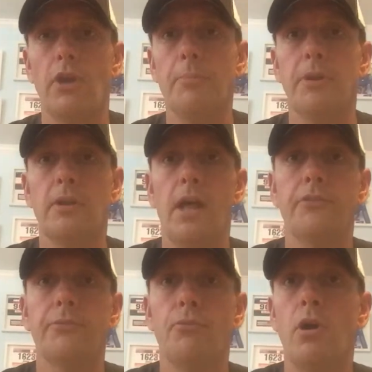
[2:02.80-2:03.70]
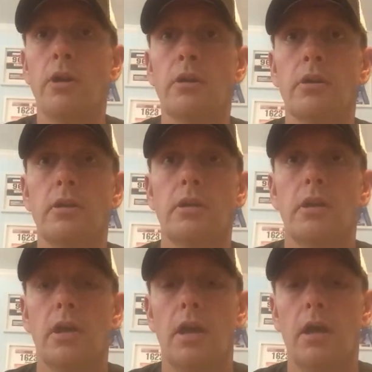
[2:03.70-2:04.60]
to drop in a glass of water.
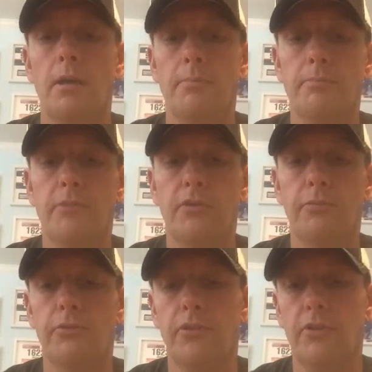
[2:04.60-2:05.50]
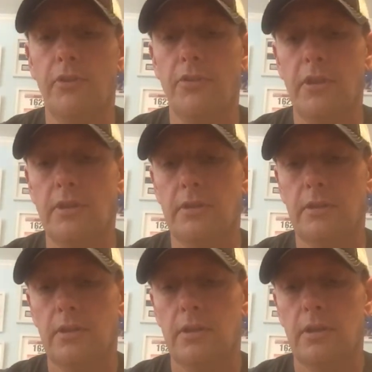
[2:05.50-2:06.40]
This one says, I
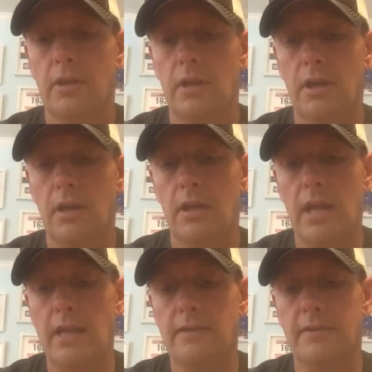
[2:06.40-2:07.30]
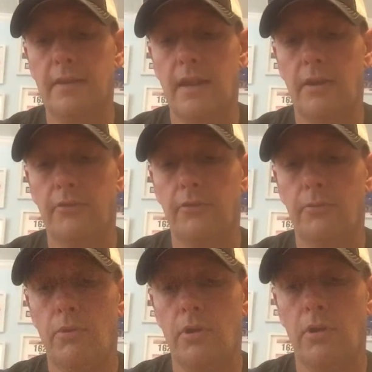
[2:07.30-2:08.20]
think, 8 to 10 ounces
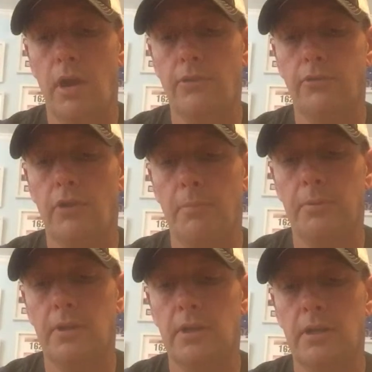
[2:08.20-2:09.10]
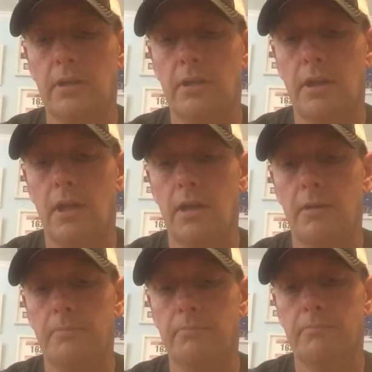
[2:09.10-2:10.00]
of water. I just drop it in.
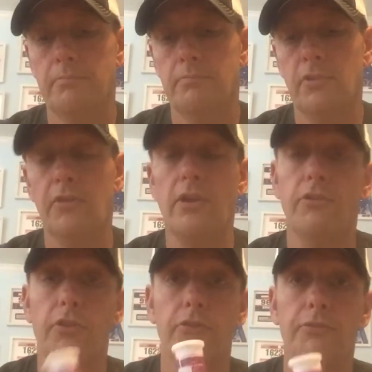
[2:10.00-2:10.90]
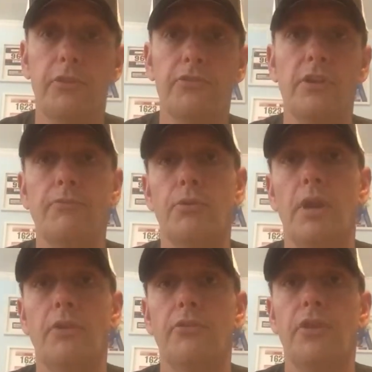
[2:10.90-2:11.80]
This actually says 16 fluid
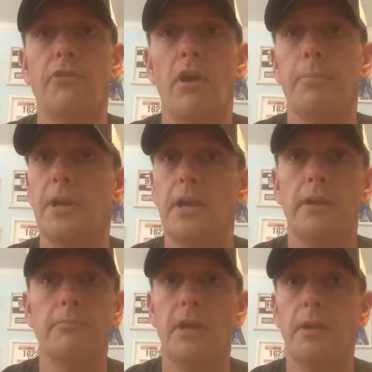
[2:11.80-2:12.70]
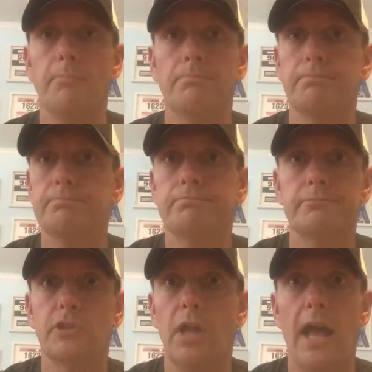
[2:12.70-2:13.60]
ounces. I drop it in a
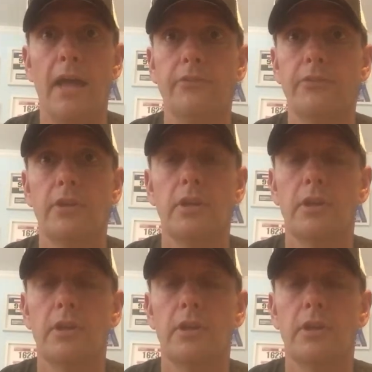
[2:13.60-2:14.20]
glass,